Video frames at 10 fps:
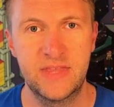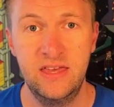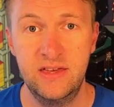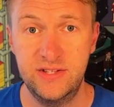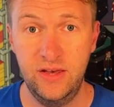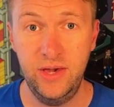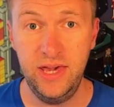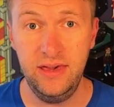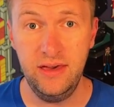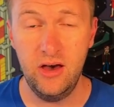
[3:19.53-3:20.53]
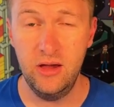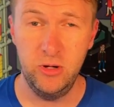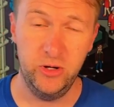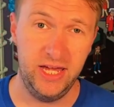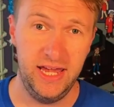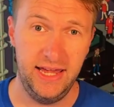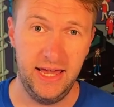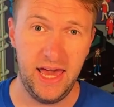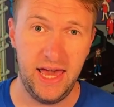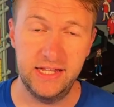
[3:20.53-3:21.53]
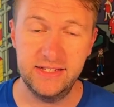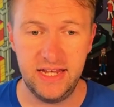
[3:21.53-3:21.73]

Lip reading: So here I'm looking at